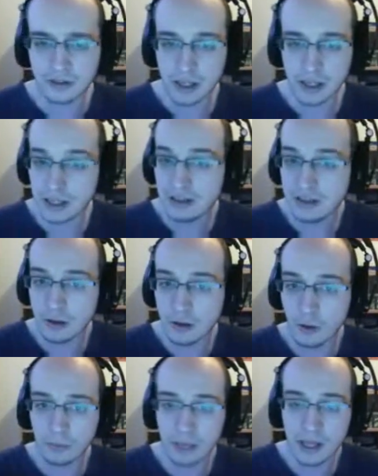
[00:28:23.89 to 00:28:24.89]
like at least all
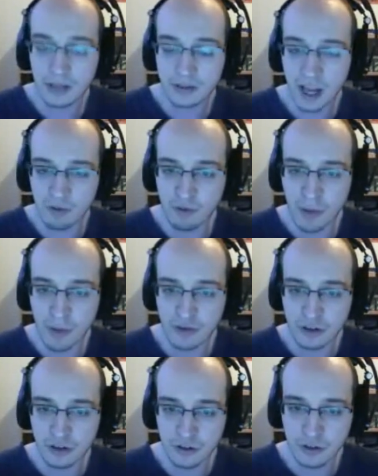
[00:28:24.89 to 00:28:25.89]
the players that came from
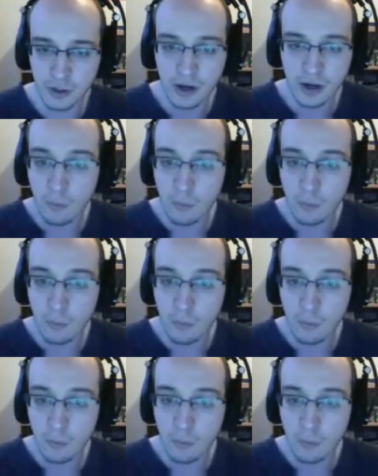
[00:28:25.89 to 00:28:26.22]
Banjo-Kazooie,